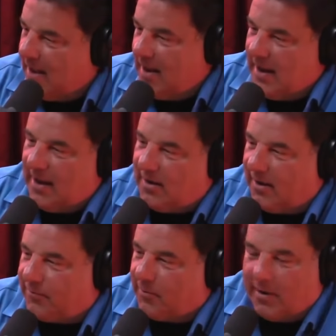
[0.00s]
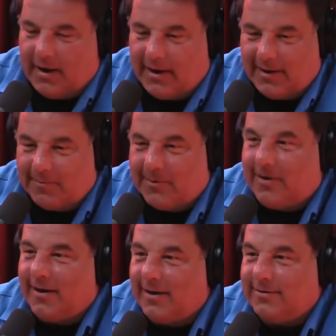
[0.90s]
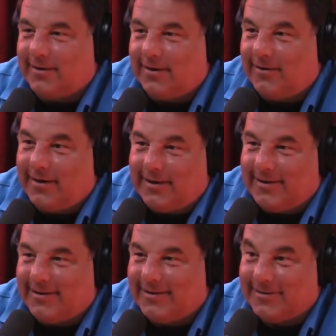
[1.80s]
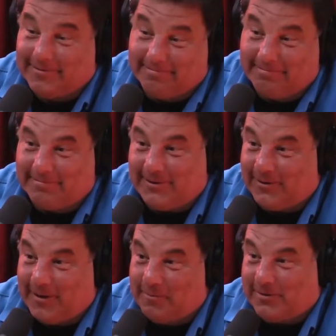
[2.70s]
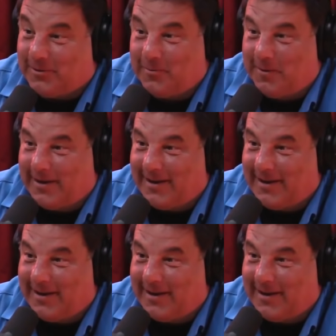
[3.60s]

"Hey, you don't have to wear that anymore." I said, "All right." So I'm assuming